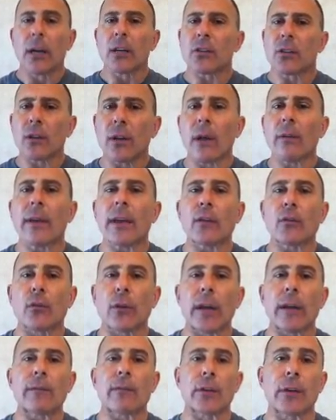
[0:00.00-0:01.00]
So now they
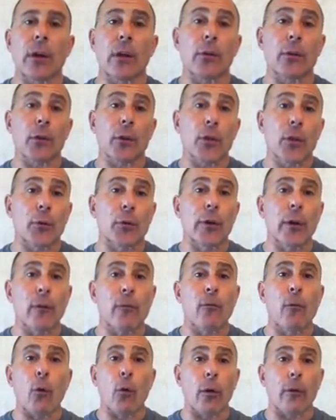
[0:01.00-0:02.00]
train for another 3 or
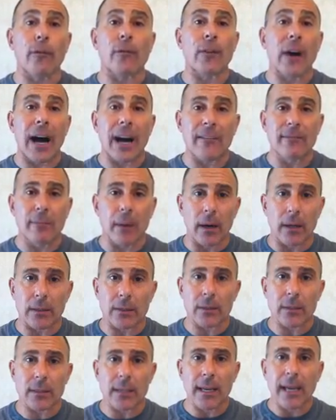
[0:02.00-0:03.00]
4 or 5
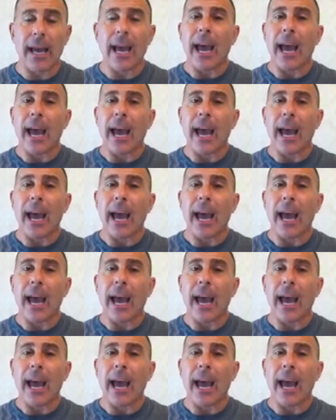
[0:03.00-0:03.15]
months.